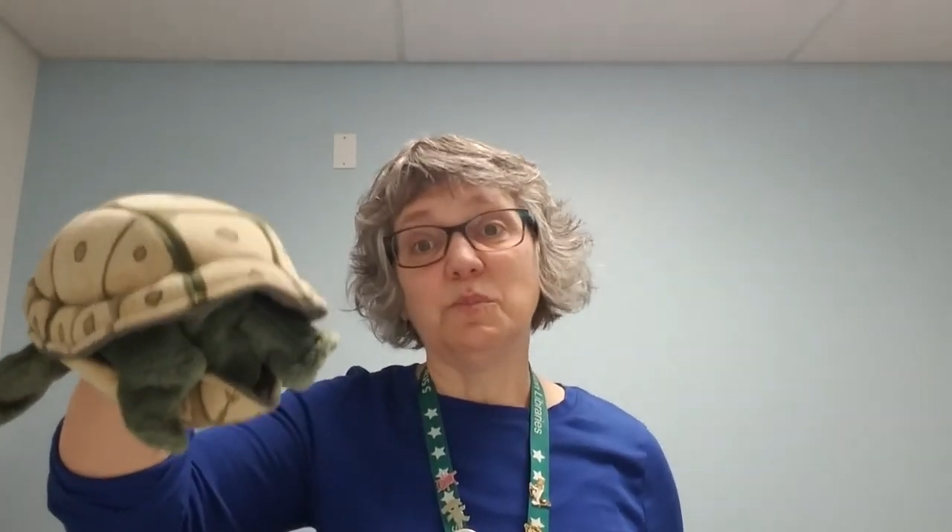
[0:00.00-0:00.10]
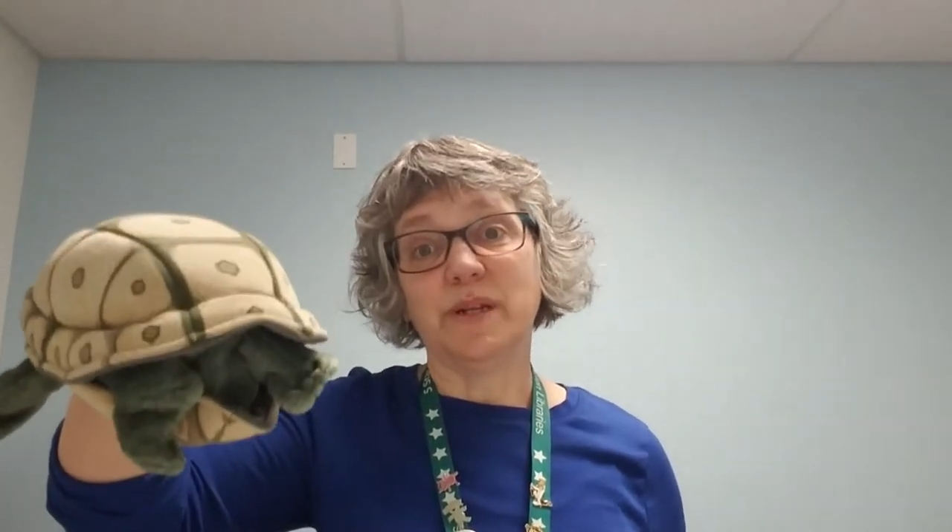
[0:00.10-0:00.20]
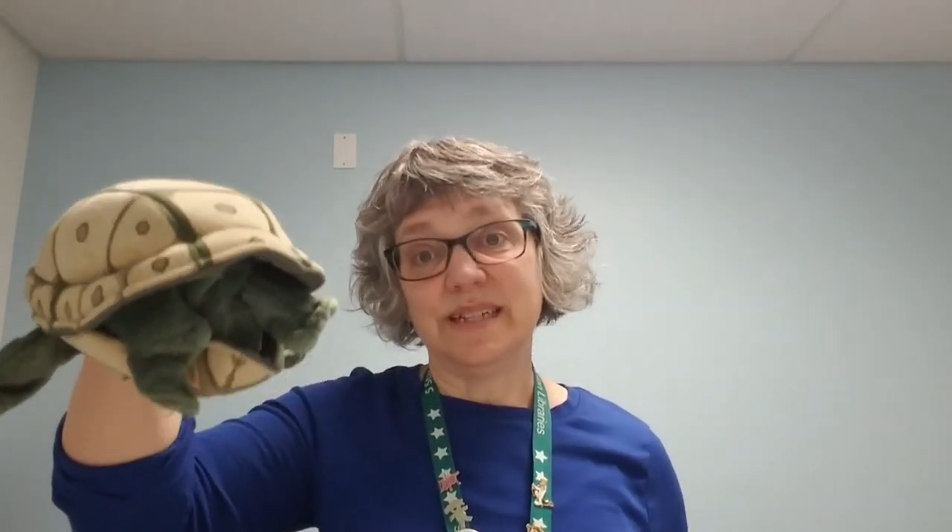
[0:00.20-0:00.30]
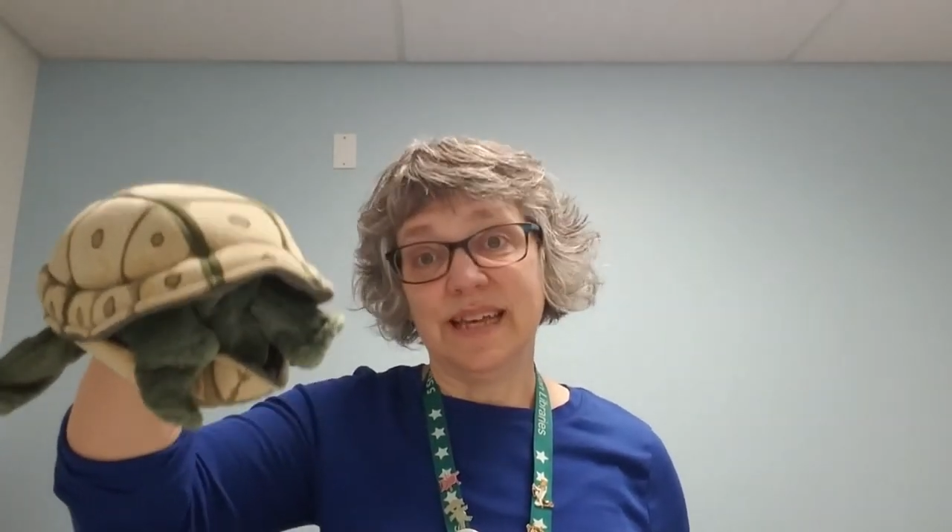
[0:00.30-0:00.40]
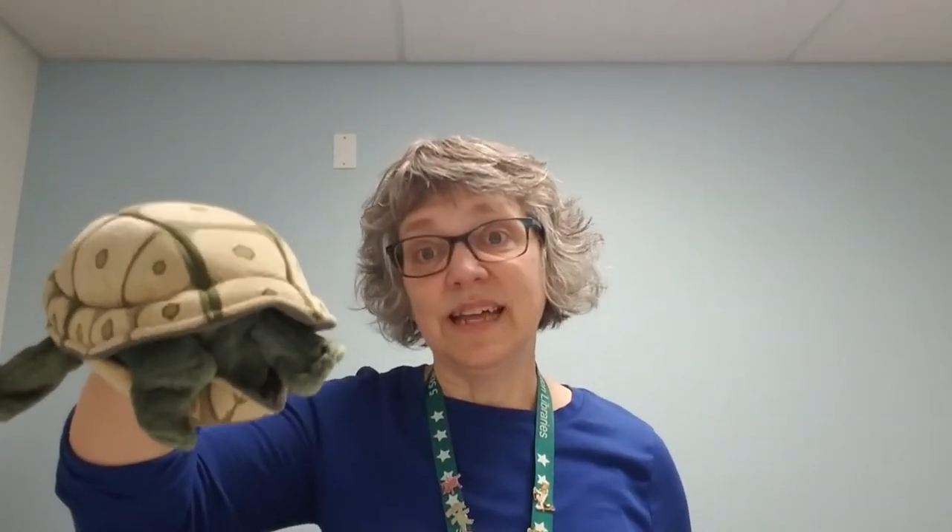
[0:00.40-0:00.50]
put
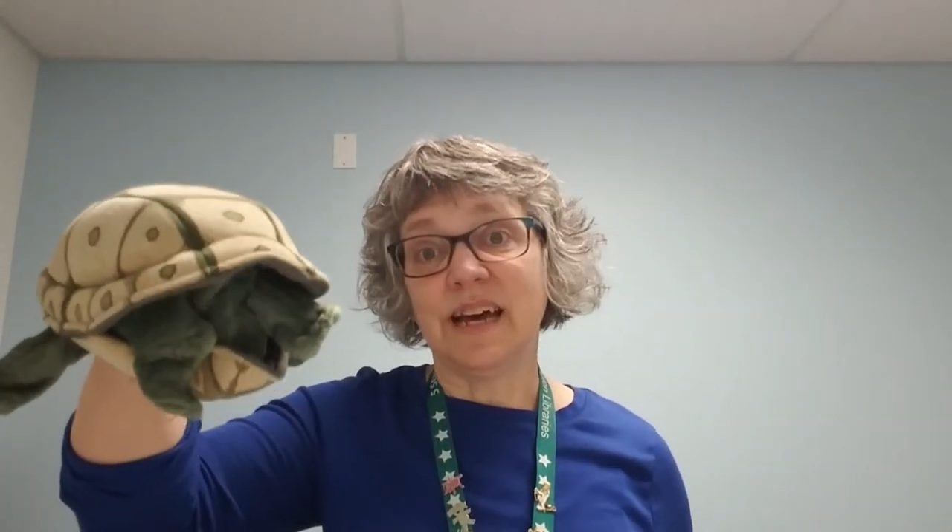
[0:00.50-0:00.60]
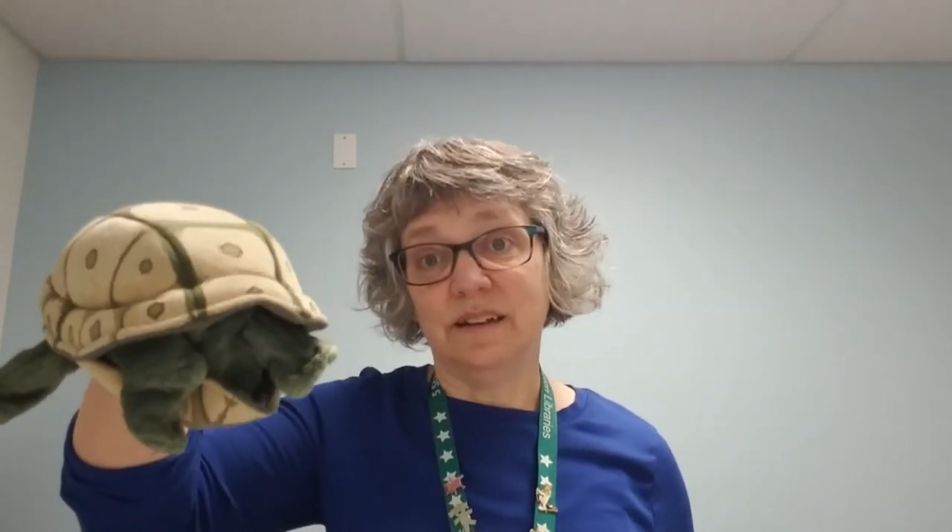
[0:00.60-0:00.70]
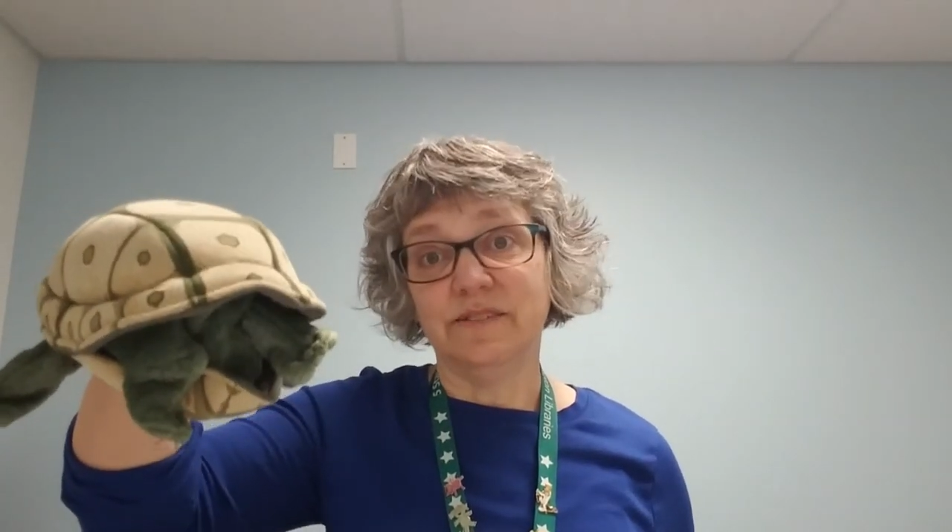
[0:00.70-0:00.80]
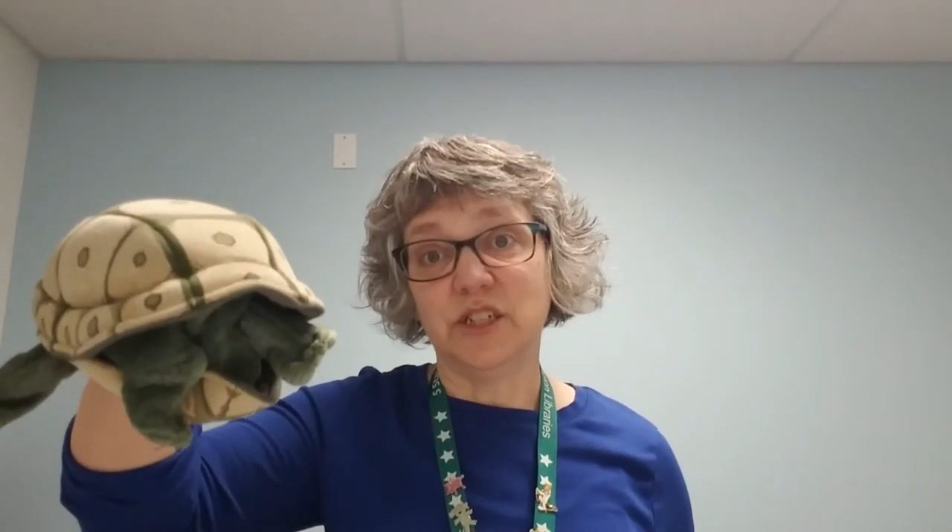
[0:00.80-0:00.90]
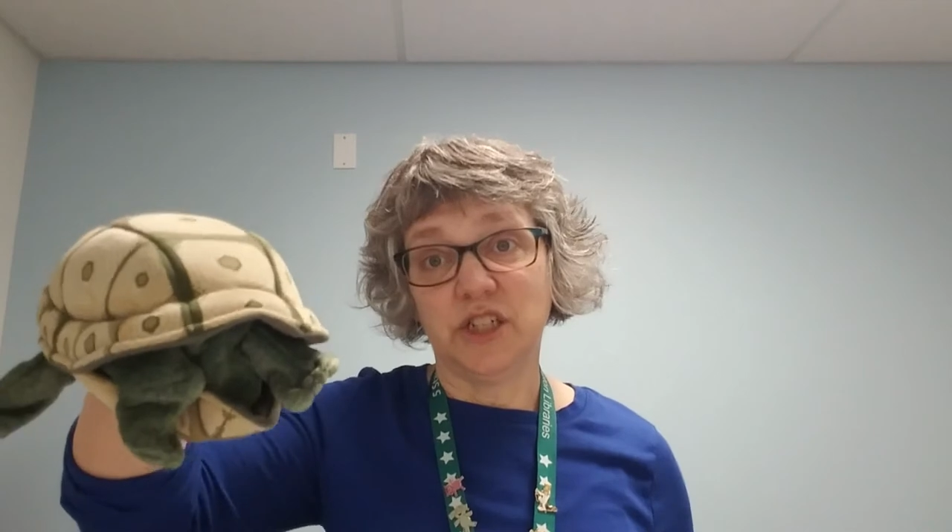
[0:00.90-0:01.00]
his head out
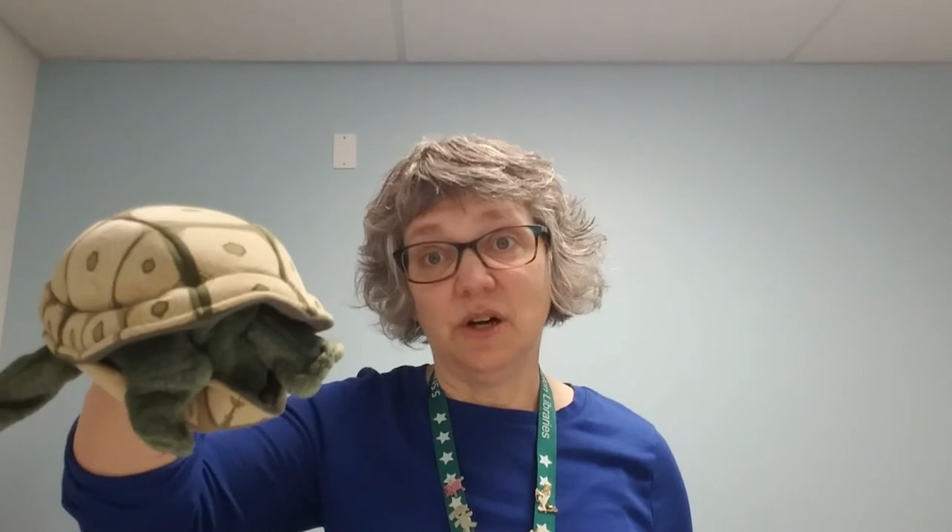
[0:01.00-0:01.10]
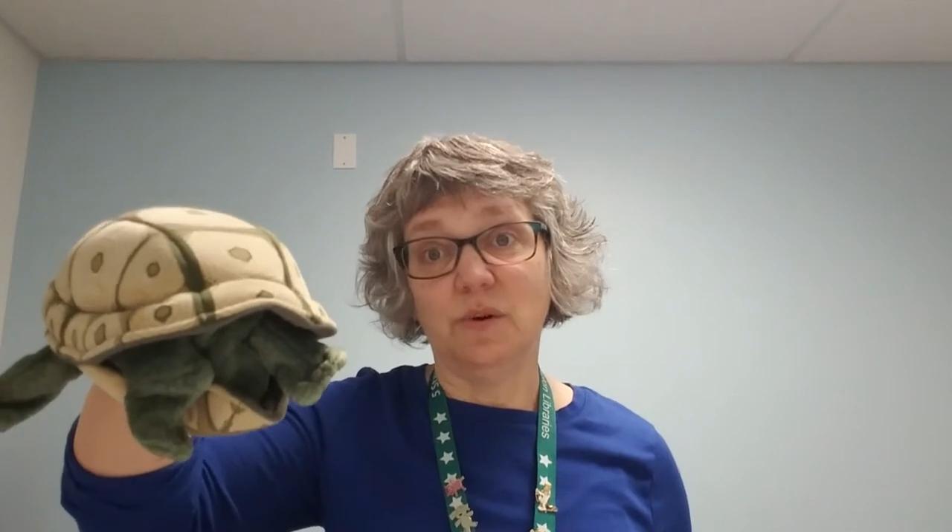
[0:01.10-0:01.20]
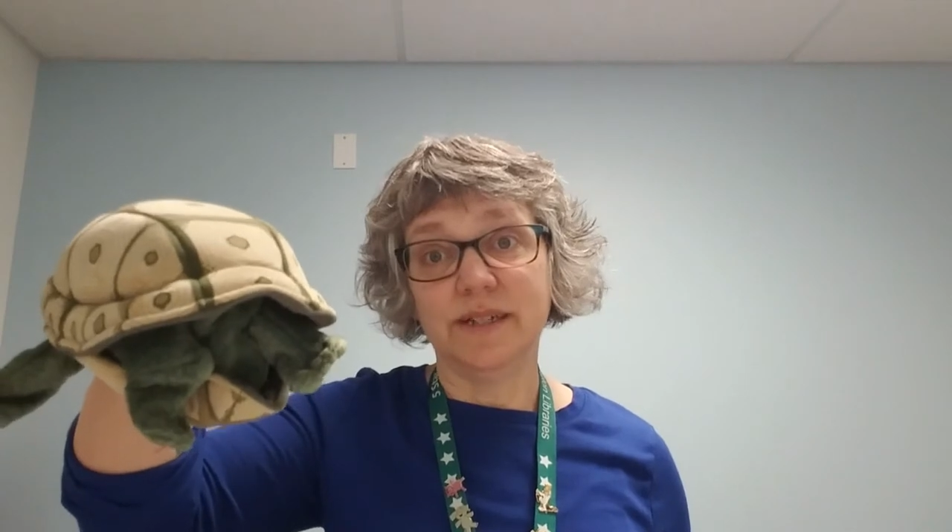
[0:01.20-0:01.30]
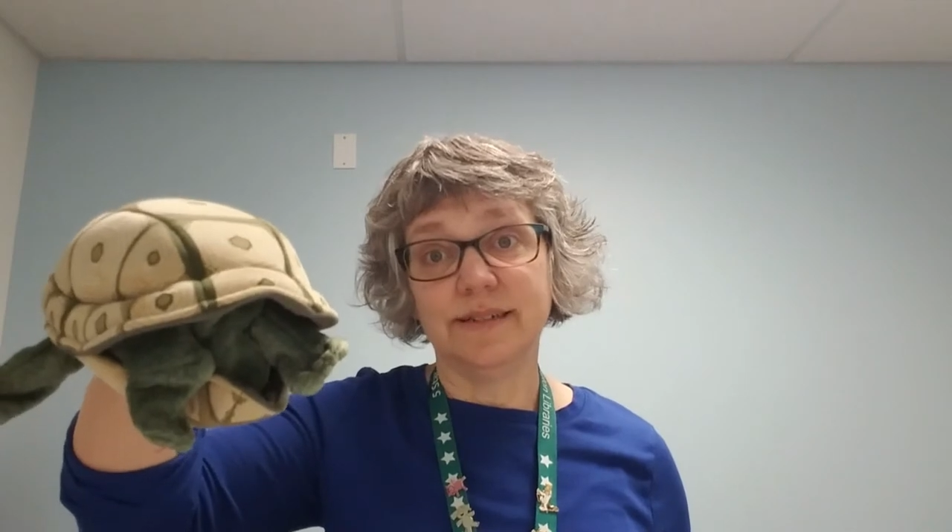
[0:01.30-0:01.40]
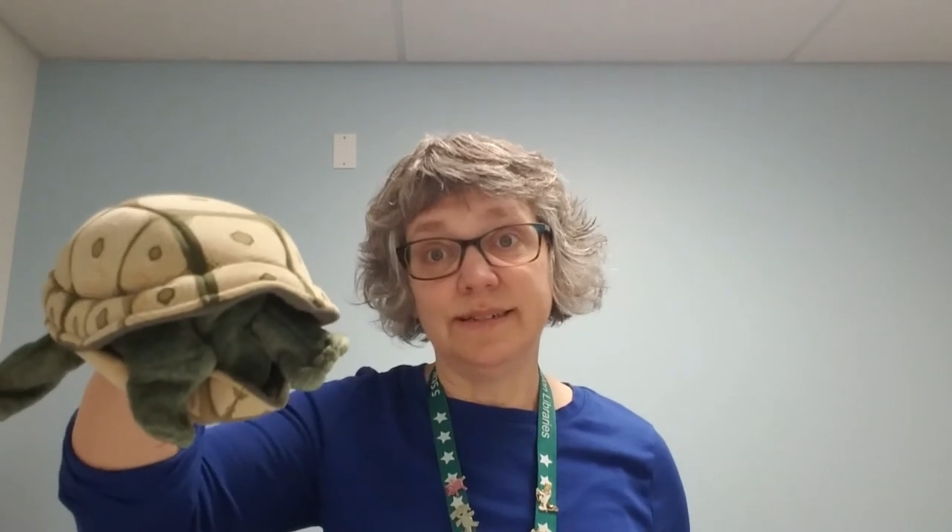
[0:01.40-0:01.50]
of his shell,
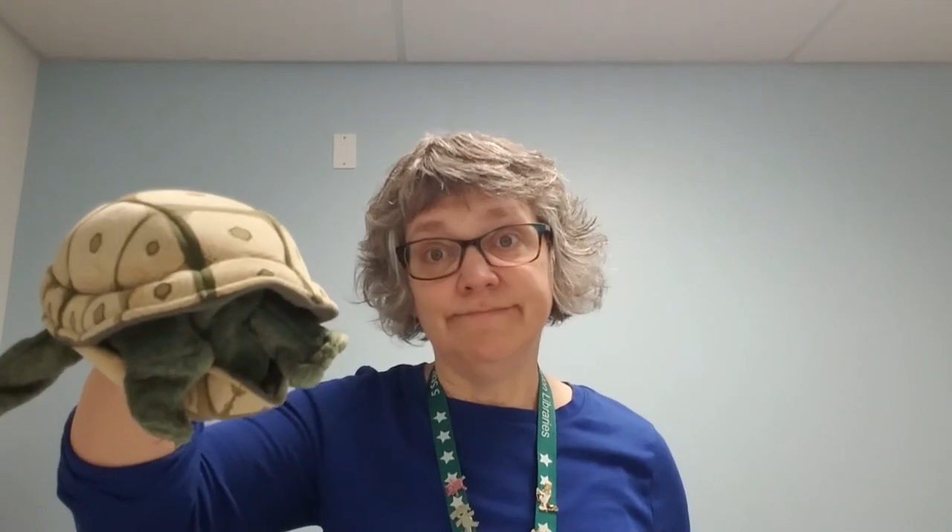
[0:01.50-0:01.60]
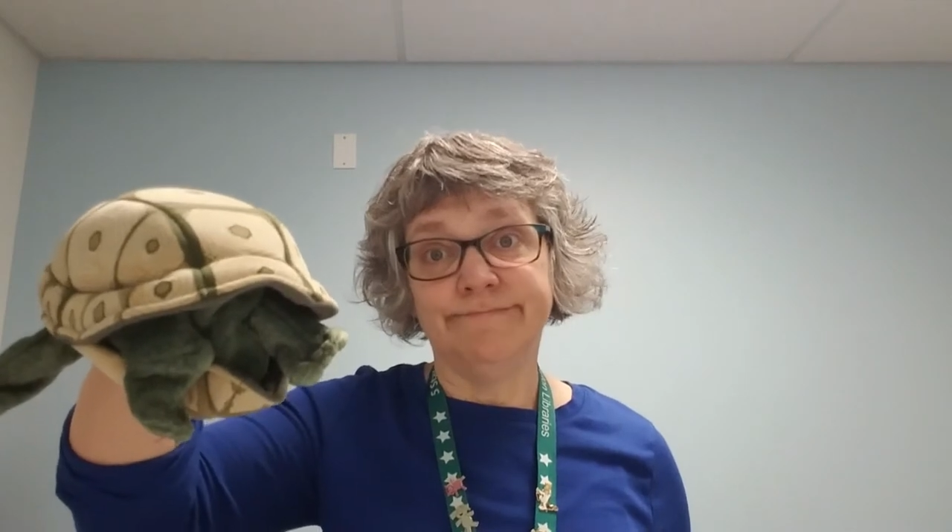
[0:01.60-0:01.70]
was he?